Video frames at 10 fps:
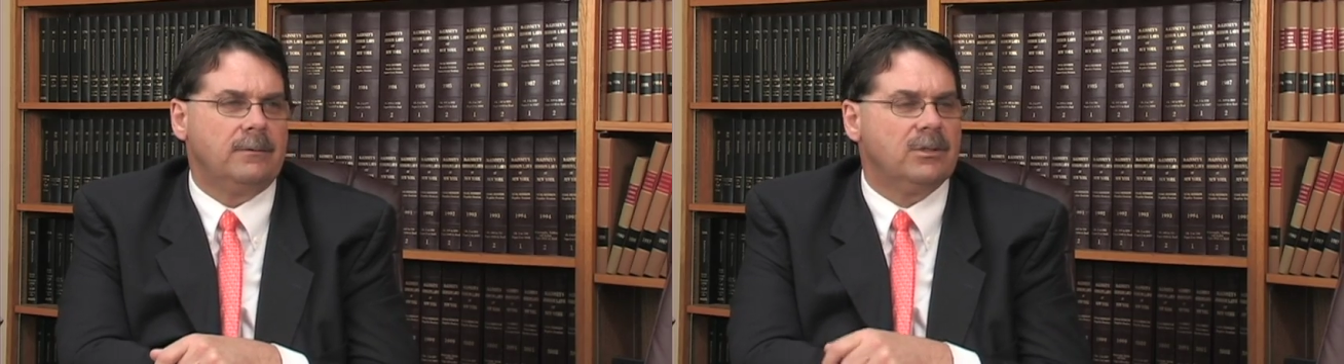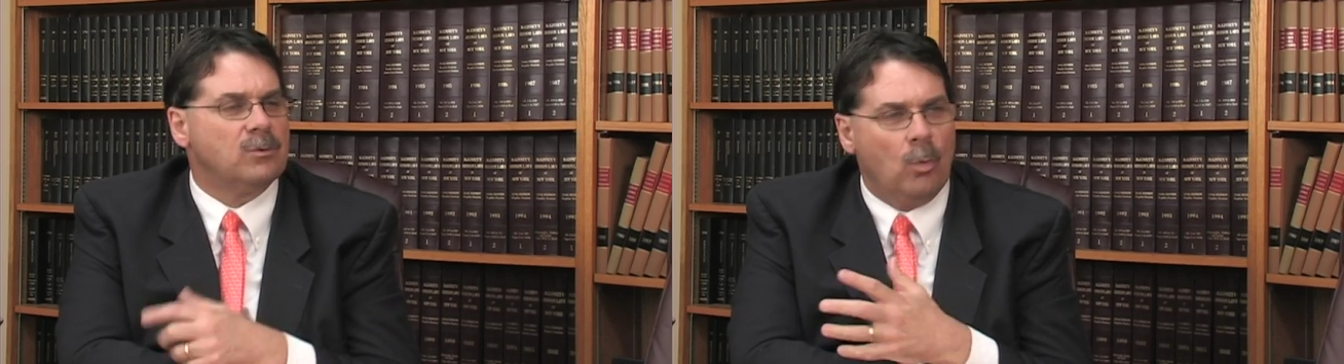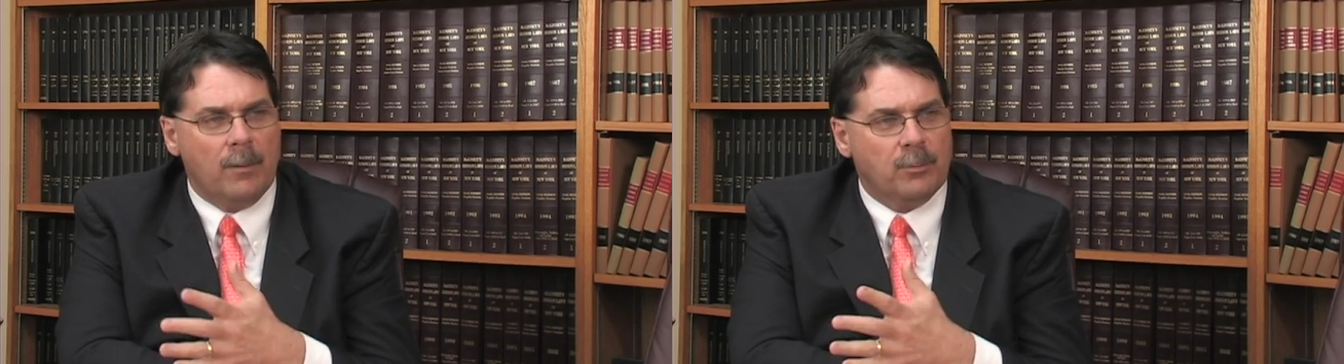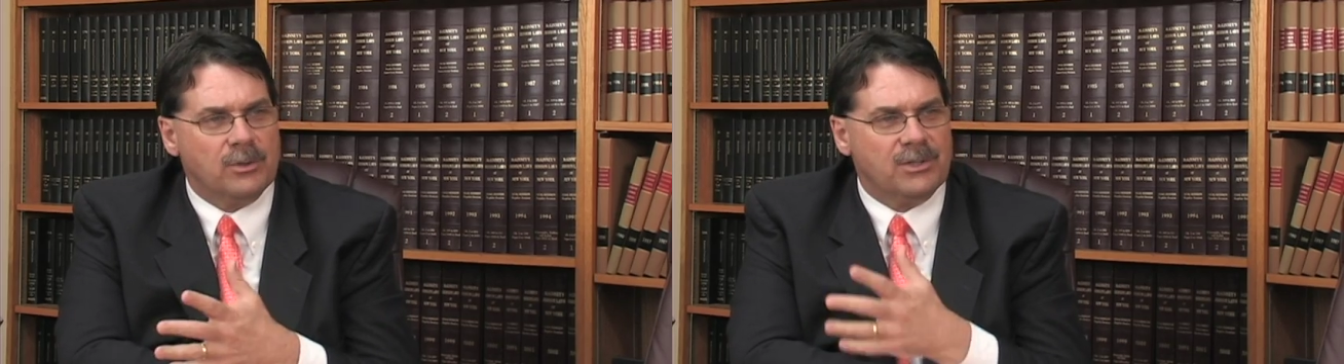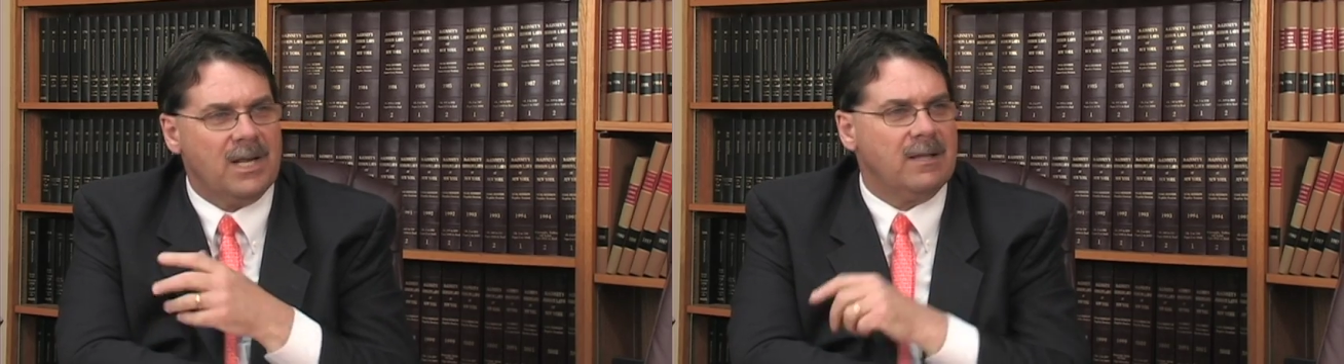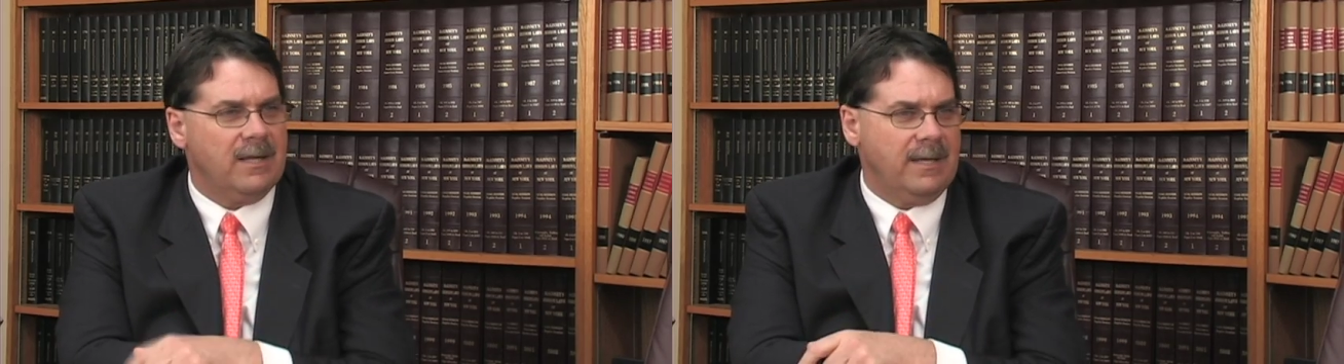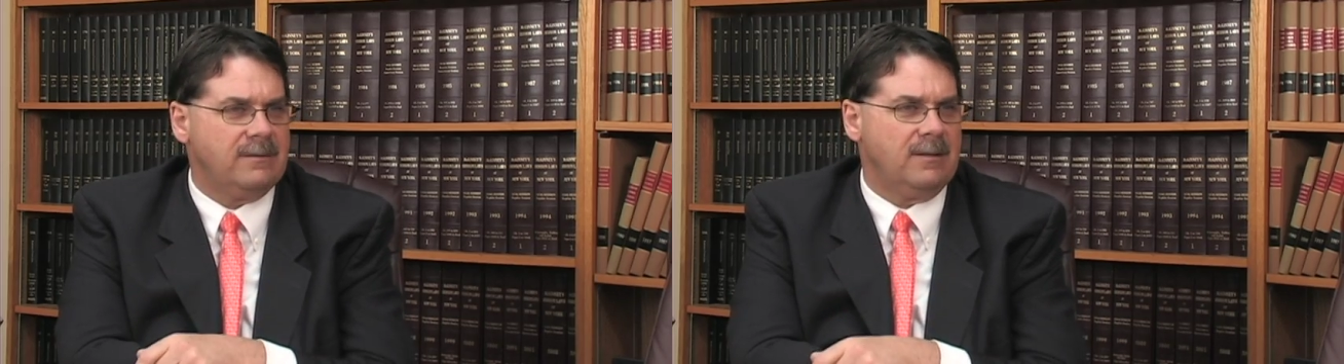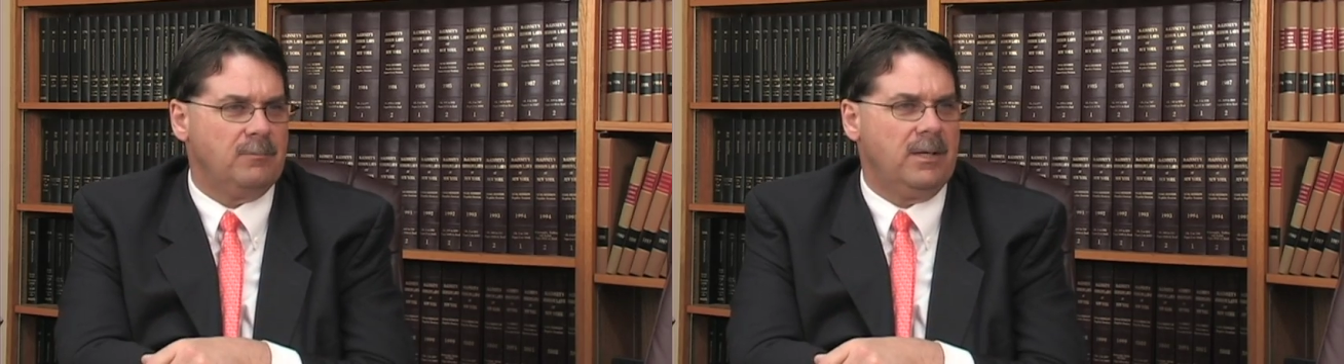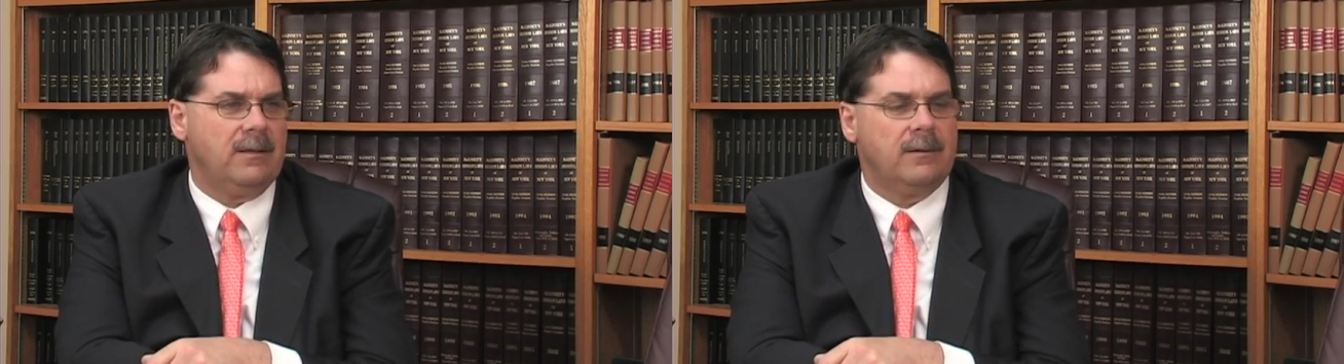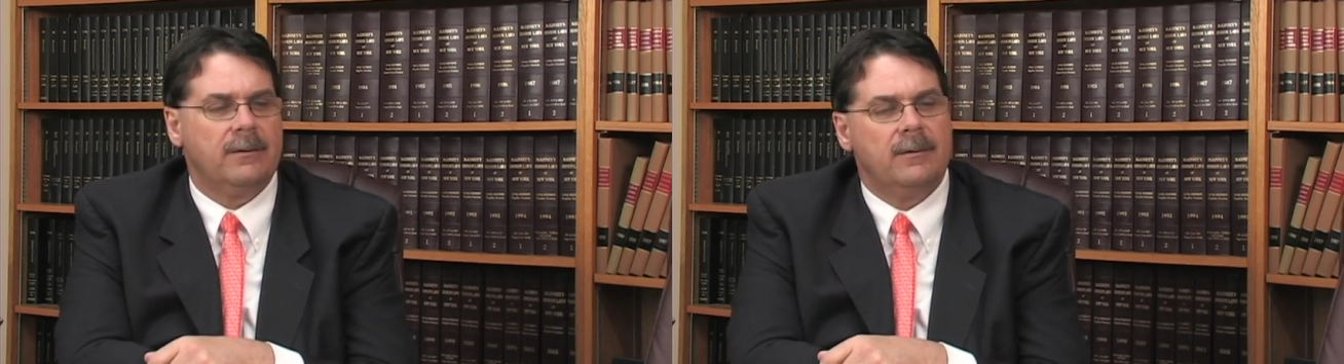just 1% of that 18
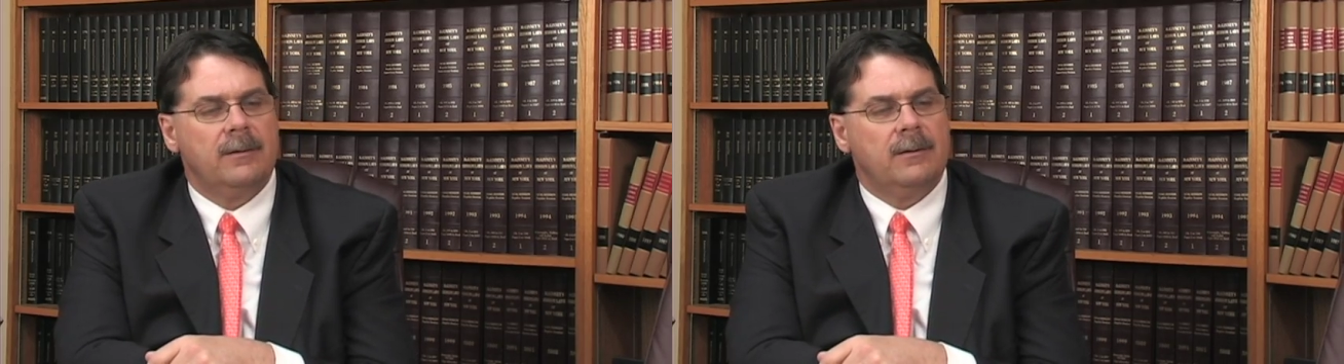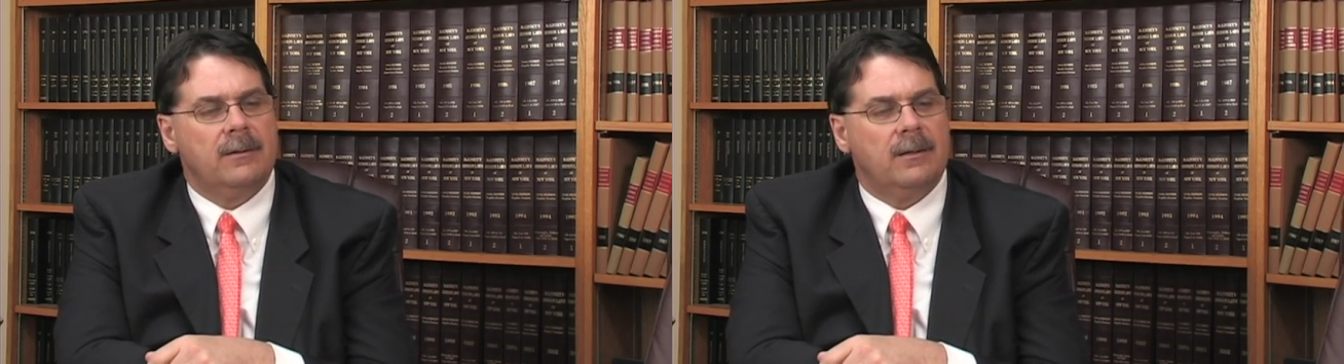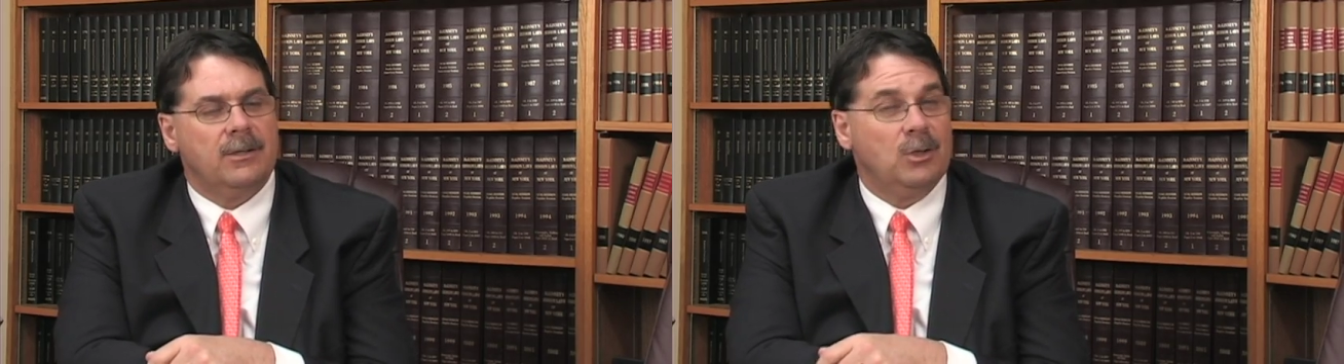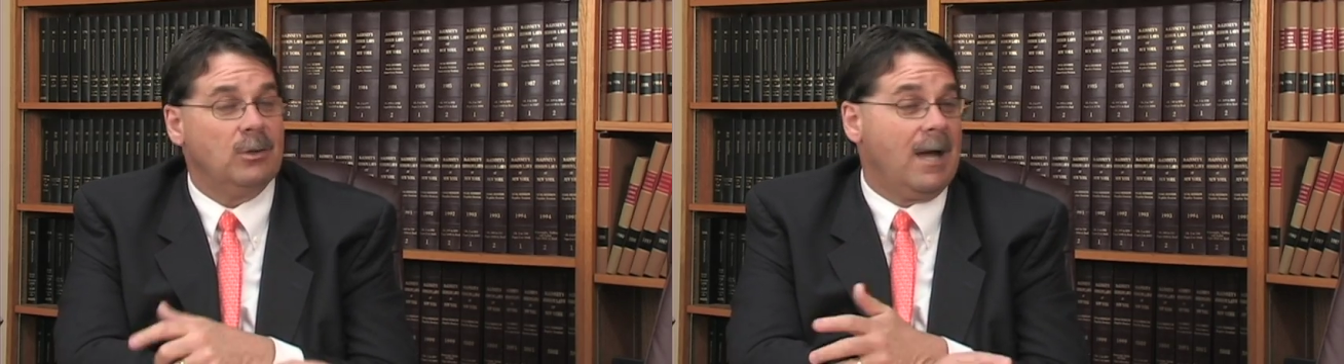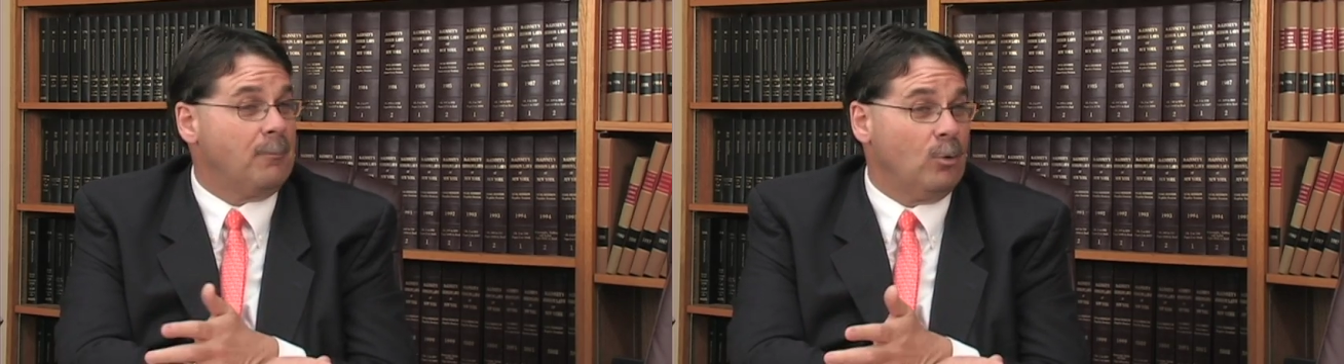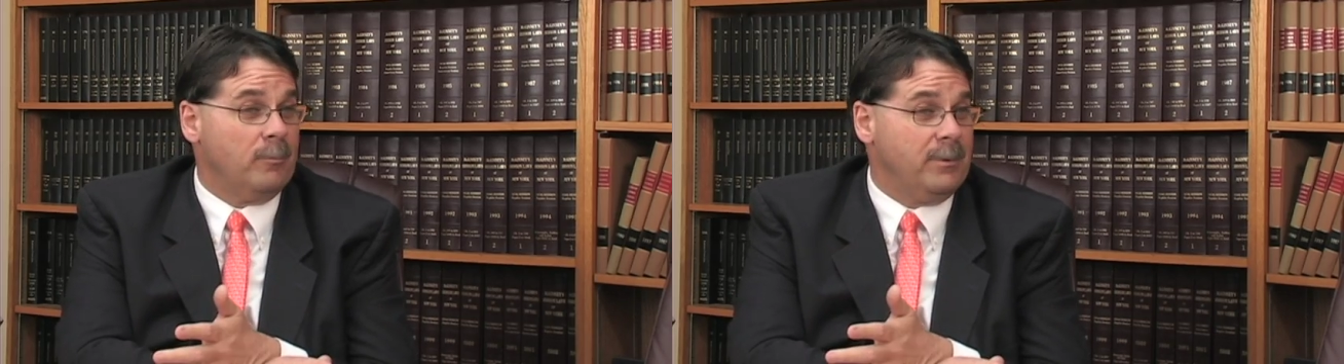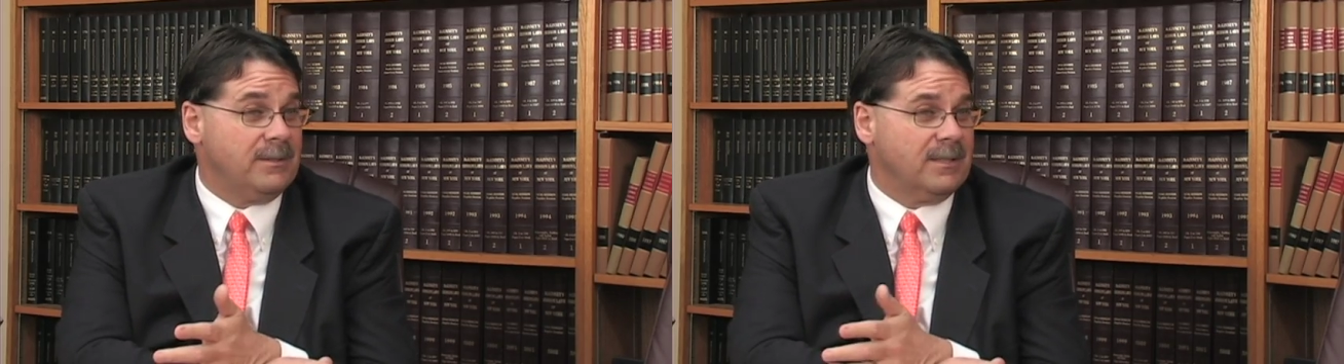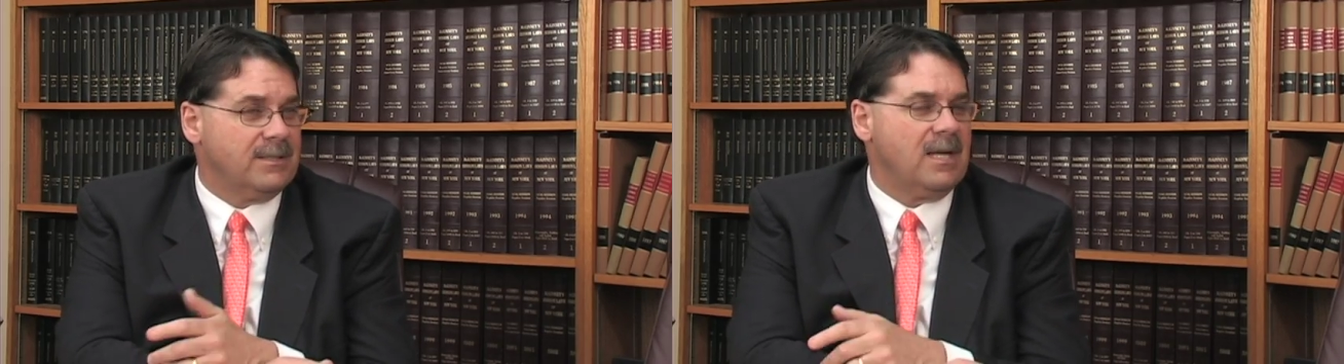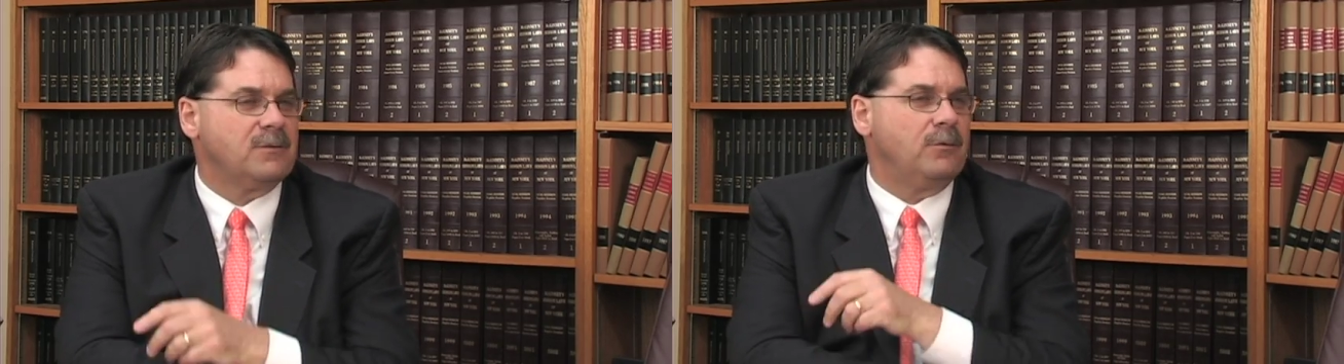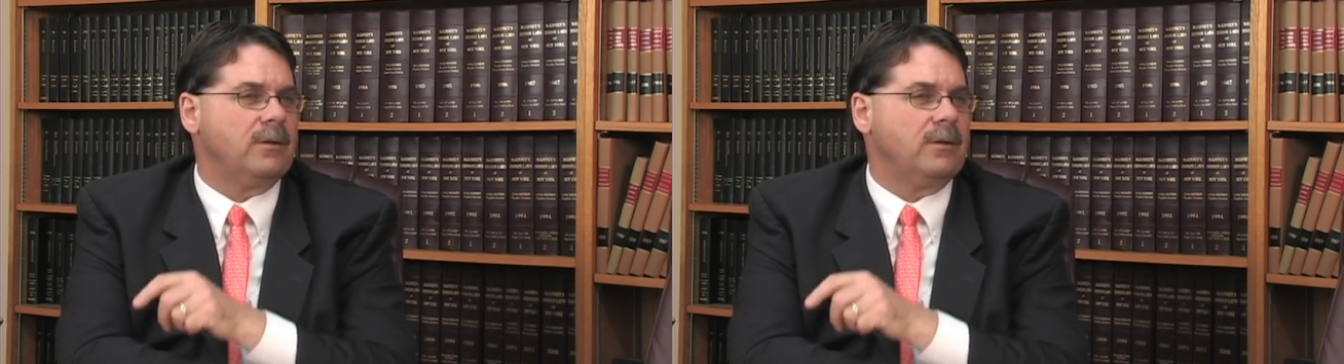million, you know, Lockport would be successful